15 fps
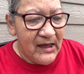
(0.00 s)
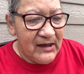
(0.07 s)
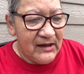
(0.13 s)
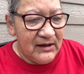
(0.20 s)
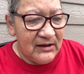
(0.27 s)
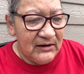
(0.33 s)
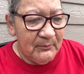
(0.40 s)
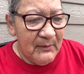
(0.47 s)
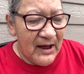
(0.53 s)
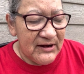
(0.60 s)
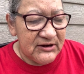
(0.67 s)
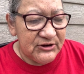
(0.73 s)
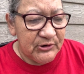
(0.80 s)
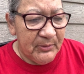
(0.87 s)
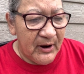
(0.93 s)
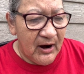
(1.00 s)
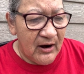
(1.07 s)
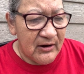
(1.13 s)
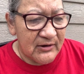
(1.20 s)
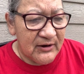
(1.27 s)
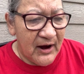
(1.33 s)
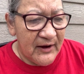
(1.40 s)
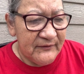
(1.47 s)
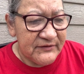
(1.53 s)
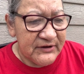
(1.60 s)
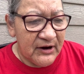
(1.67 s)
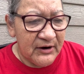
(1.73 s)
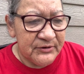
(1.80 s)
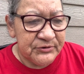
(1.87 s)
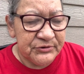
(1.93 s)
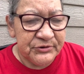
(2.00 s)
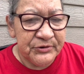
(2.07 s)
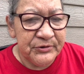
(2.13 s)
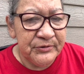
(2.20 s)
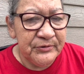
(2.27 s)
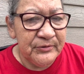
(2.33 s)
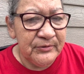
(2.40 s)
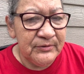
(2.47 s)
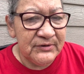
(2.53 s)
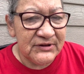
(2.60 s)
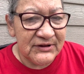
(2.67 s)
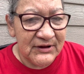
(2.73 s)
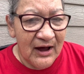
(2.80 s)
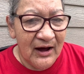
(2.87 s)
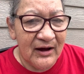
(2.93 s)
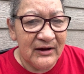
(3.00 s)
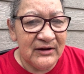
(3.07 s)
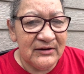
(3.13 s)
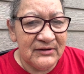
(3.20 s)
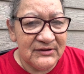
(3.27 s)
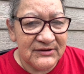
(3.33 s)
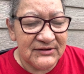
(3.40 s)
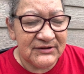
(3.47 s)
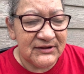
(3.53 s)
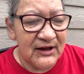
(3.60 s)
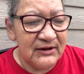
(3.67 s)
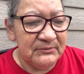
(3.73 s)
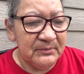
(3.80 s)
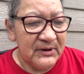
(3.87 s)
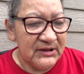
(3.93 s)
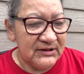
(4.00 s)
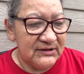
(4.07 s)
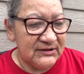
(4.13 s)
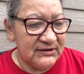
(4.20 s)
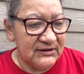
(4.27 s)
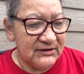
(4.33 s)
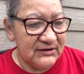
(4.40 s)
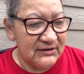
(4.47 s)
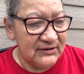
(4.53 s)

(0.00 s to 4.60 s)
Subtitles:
In the Manitoba archives are 2 signed statements